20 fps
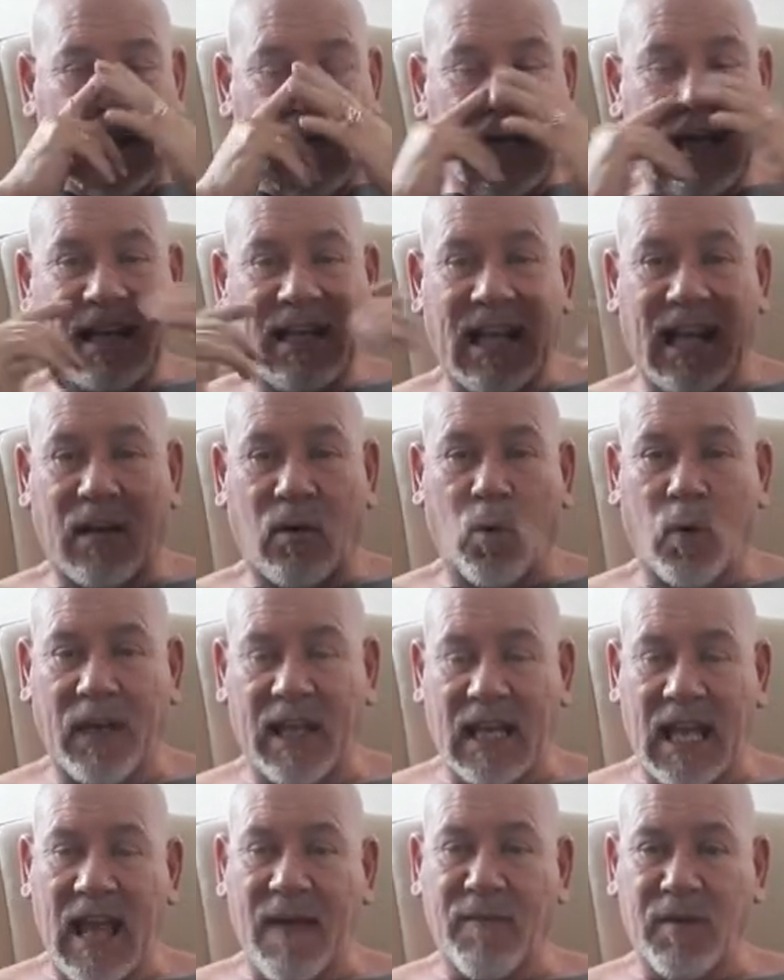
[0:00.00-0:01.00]
And he had
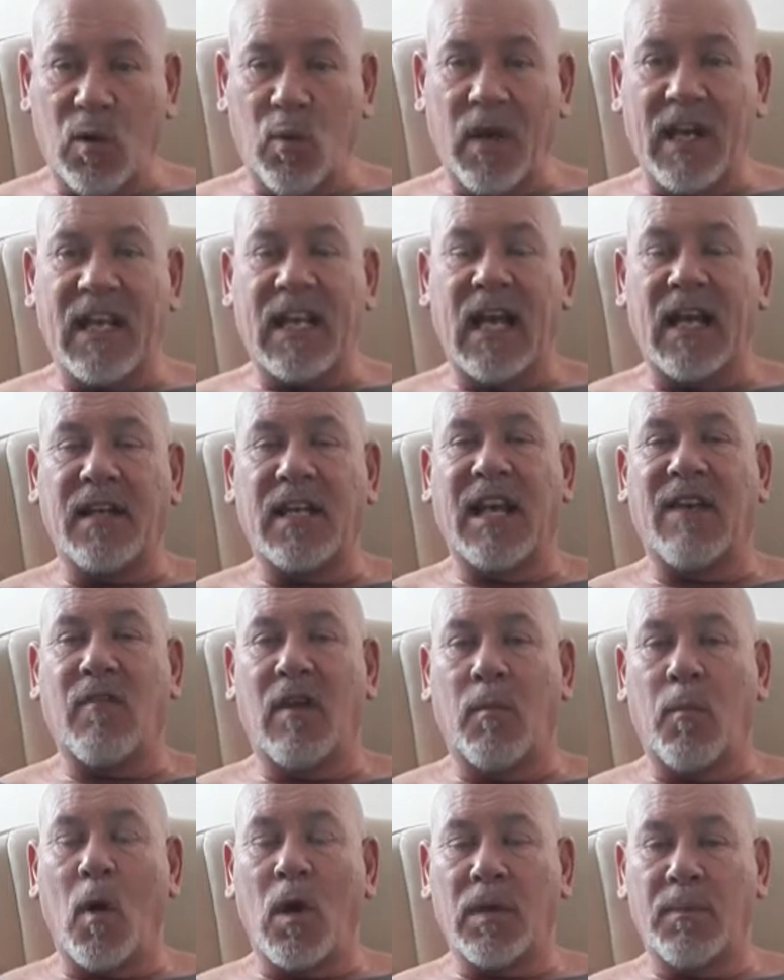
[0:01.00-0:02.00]
every weekend he'd have a
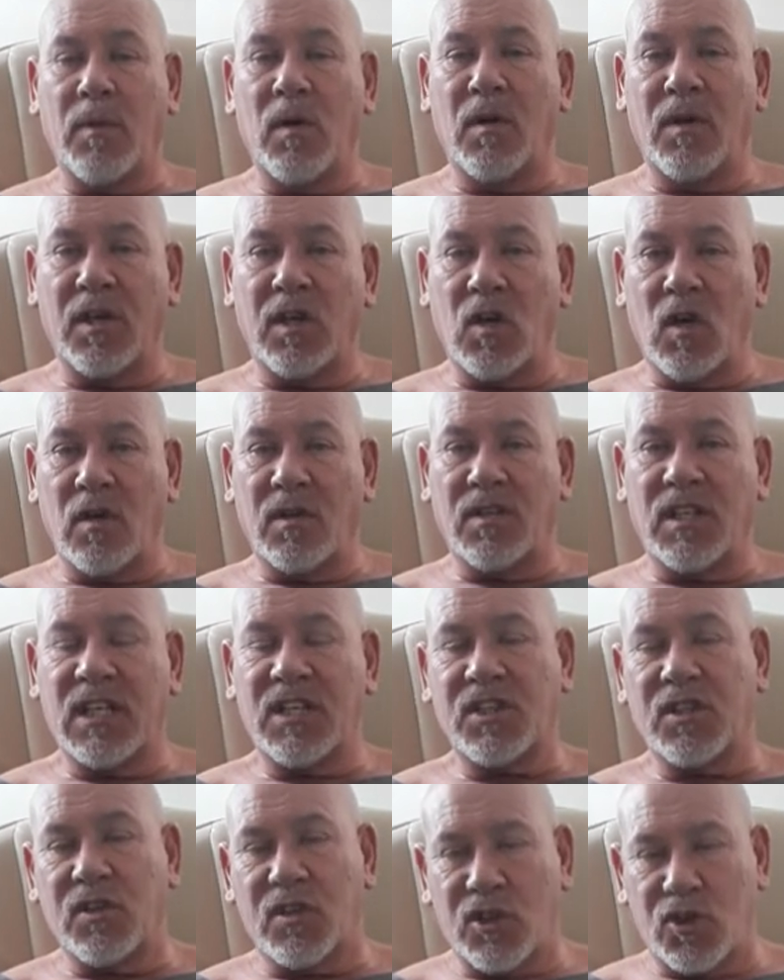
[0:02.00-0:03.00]
bodybuilding
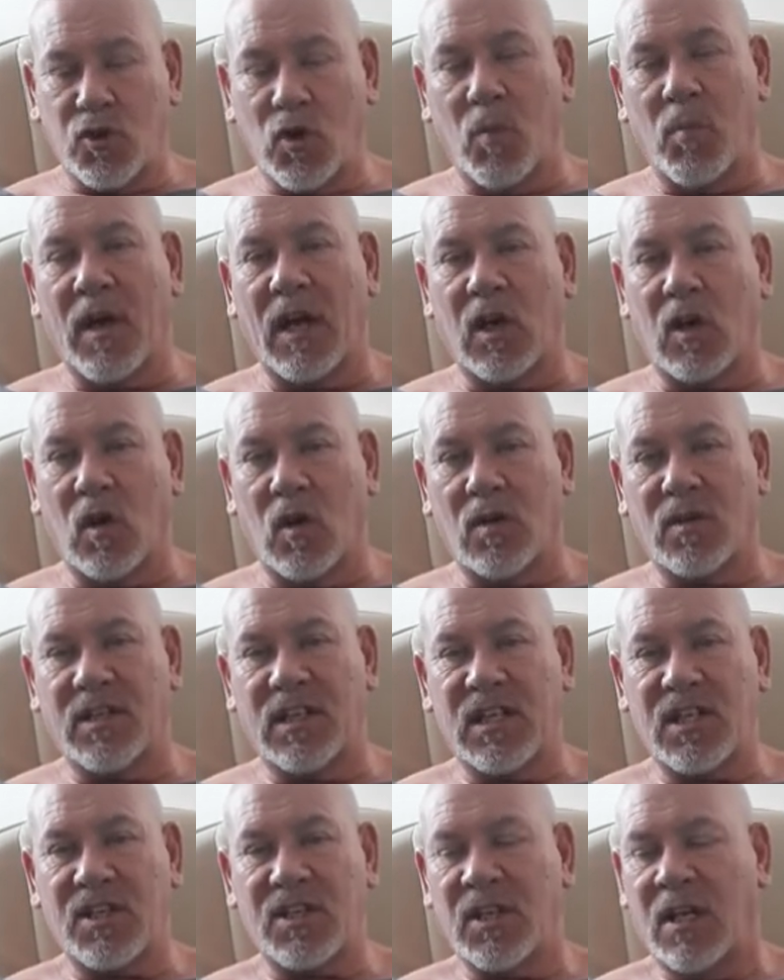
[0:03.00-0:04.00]
contest and a strongman
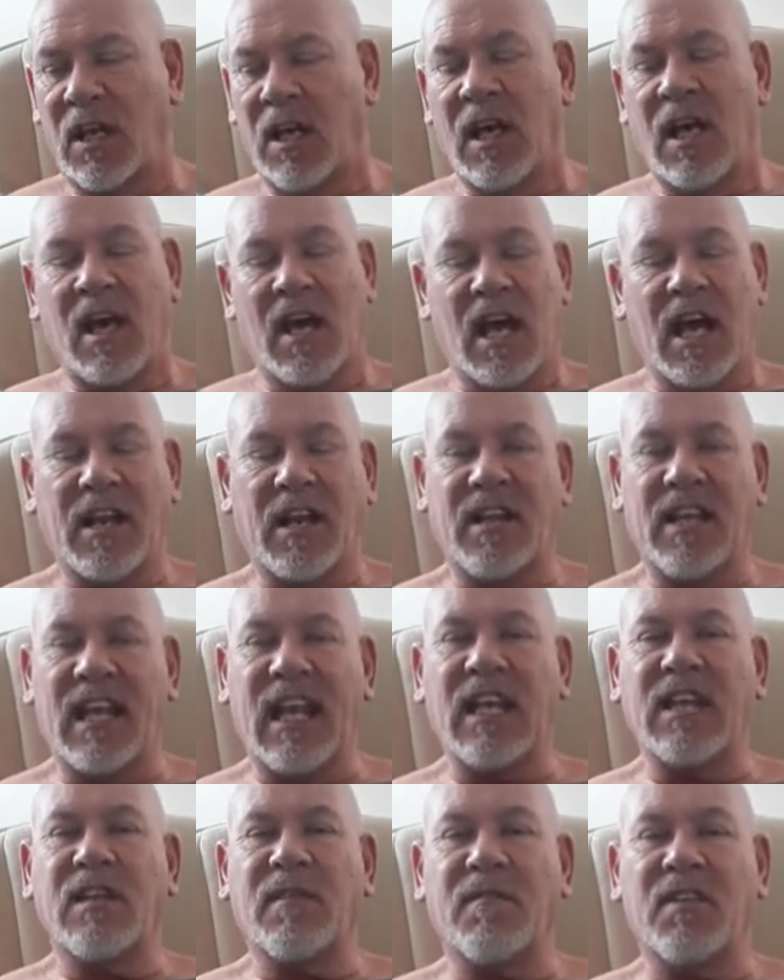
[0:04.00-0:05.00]
contest, and at the
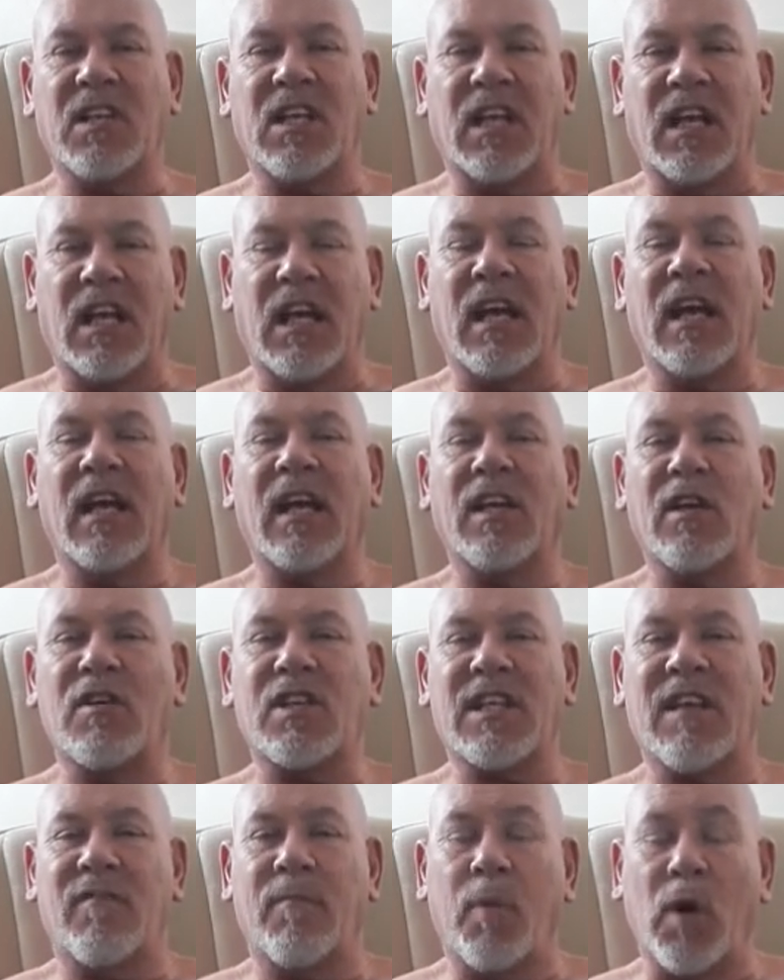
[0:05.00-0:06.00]
end of the year he used
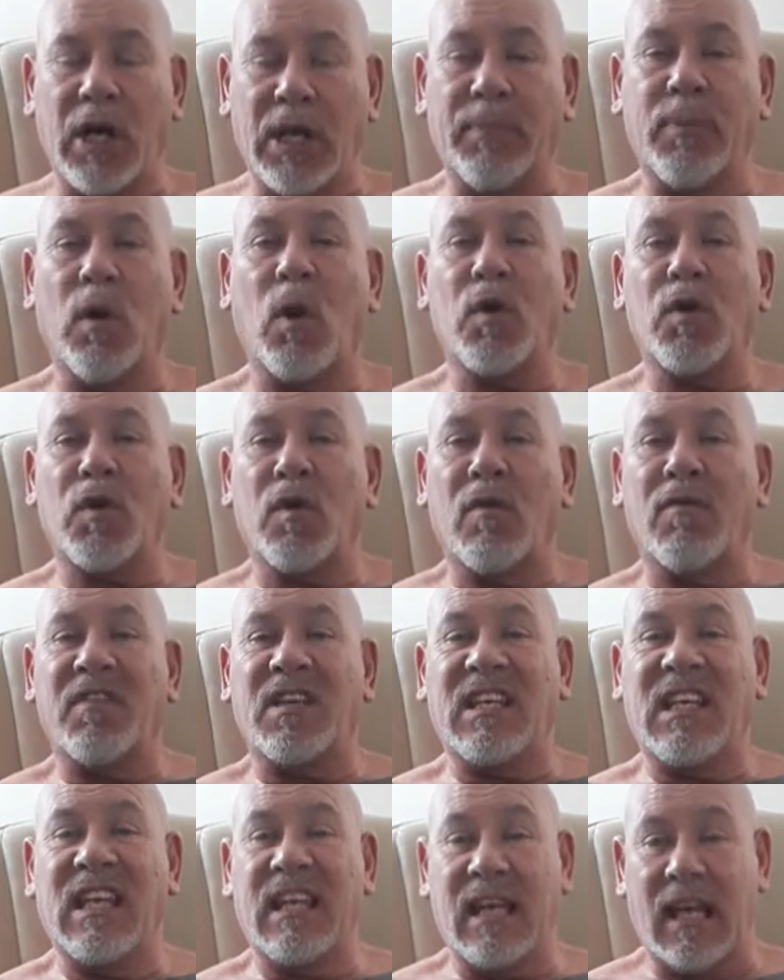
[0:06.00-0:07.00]
to have bodybuilder of the
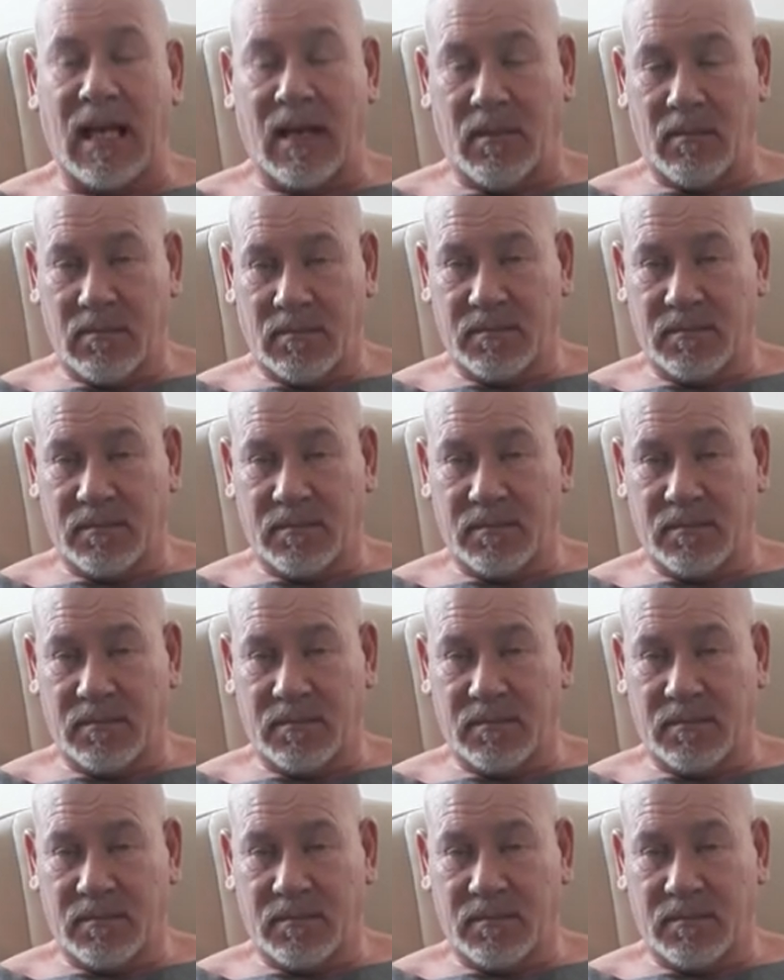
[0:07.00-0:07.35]
year,